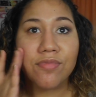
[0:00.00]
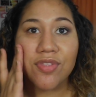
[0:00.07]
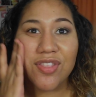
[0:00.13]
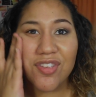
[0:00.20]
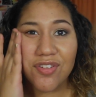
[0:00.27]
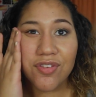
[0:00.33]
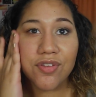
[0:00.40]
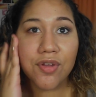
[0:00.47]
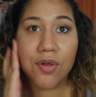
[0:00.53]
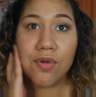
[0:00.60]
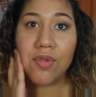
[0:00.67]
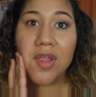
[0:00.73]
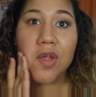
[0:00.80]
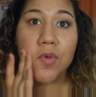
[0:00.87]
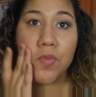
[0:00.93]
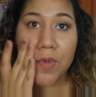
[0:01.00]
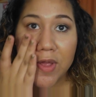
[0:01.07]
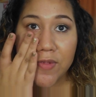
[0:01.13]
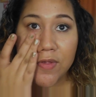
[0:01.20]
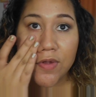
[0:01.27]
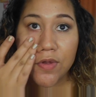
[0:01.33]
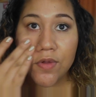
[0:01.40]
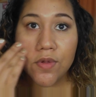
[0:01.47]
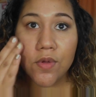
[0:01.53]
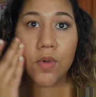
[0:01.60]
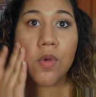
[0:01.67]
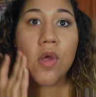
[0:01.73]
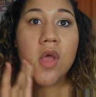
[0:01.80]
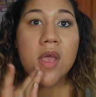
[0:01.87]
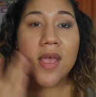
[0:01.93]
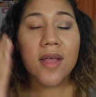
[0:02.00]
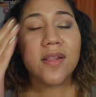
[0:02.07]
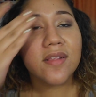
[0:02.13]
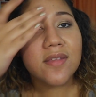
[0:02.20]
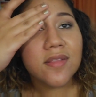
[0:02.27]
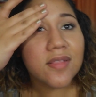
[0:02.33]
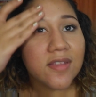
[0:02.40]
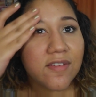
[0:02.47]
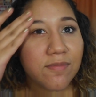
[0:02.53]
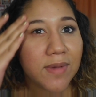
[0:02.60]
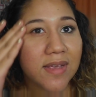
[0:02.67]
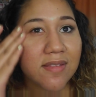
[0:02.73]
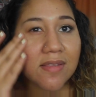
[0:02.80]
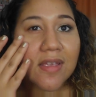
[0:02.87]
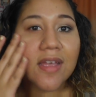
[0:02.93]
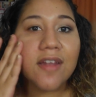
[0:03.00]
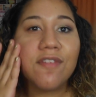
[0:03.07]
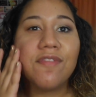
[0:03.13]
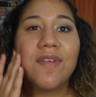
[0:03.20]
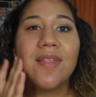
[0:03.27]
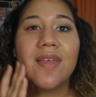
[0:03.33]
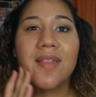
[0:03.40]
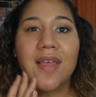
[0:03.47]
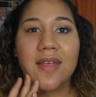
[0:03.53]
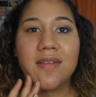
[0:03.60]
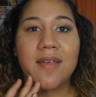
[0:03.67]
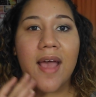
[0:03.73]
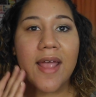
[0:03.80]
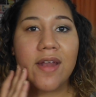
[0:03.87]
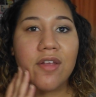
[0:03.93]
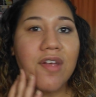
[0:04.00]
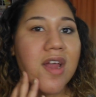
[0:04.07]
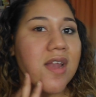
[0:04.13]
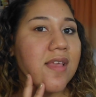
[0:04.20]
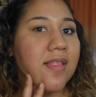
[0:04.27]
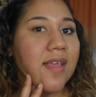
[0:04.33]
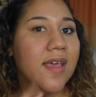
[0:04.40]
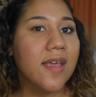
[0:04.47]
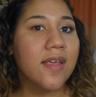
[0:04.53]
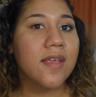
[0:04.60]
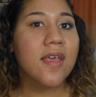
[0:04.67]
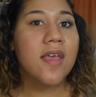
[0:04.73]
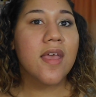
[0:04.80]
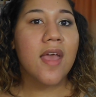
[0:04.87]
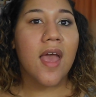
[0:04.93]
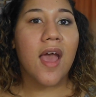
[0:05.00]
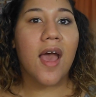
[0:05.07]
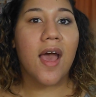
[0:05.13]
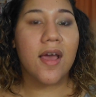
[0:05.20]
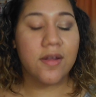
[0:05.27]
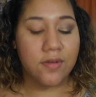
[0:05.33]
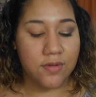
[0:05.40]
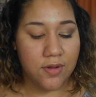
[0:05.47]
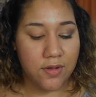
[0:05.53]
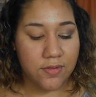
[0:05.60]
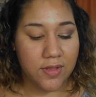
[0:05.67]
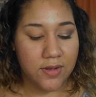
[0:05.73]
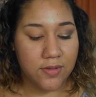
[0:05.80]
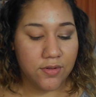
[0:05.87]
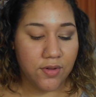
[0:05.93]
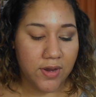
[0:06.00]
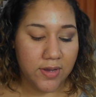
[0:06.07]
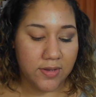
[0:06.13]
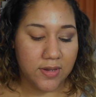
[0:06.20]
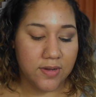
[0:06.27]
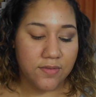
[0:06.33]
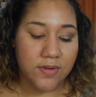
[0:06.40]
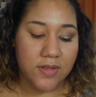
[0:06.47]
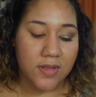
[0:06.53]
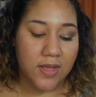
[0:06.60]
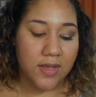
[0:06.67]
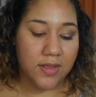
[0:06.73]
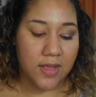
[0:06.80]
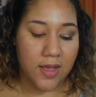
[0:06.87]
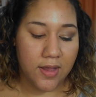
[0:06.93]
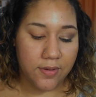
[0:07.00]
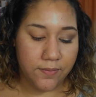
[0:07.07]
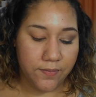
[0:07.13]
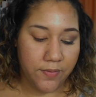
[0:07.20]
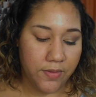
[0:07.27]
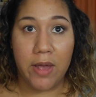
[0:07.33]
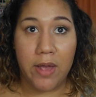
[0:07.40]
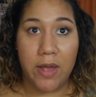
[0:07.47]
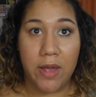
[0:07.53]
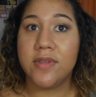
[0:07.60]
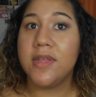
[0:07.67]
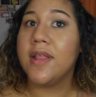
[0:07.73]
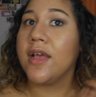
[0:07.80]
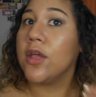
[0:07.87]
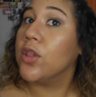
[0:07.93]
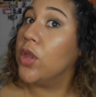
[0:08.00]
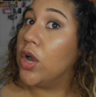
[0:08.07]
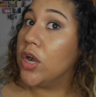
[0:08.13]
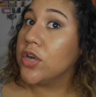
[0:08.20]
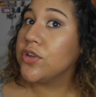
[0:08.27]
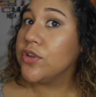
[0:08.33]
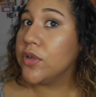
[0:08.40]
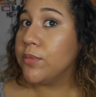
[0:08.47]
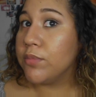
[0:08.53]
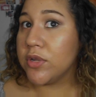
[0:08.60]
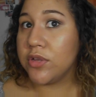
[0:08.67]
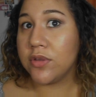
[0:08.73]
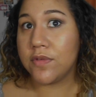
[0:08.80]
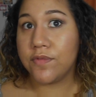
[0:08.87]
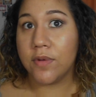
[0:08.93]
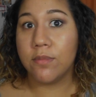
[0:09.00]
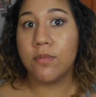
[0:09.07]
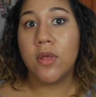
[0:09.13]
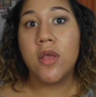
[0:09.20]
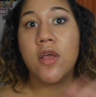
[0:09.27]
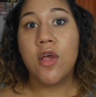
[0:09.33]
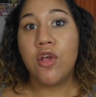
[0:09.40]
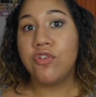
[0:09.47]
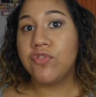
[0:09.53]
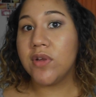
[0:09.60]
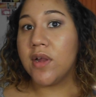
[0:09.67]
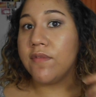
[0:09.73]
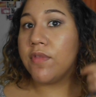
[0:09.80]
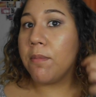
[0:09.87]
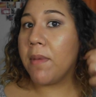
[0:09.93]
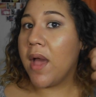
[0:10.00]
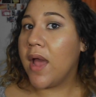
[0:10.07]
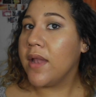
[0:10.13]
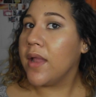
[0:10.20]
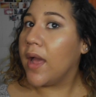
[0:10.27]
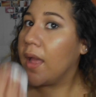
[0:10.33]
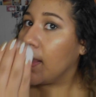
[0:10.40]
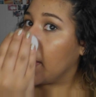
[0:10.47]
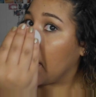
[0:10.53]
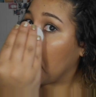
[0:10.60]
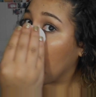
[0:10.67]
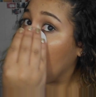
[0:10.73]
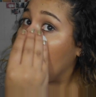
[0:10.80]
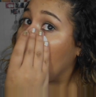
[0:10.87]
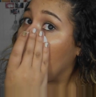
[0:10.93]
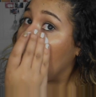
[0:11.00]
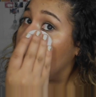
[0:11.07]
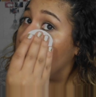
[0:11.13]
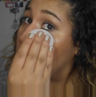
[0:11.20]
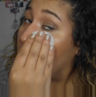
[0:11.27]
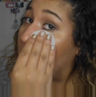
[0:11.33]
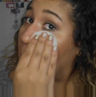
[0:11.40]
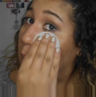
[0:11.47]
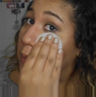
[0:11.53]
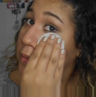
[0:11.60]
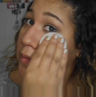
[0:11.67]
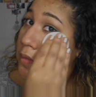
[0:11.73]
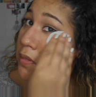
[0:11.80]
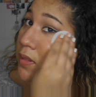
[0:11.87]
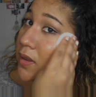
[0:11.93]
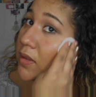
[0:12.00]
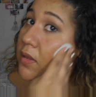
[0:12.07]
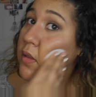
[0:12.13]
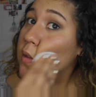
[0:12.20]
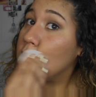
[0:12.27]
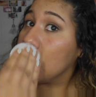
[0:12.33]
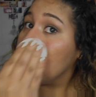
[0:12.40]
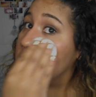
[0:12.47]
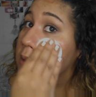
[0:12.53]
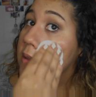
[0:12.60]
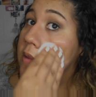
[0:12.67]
there's no like residue. It doesn't leave my skin feeling like tight or anything. I don't know, that's crazy. I really like that. We'll see like long term, but just from straight off the bat, I like it. So let's see.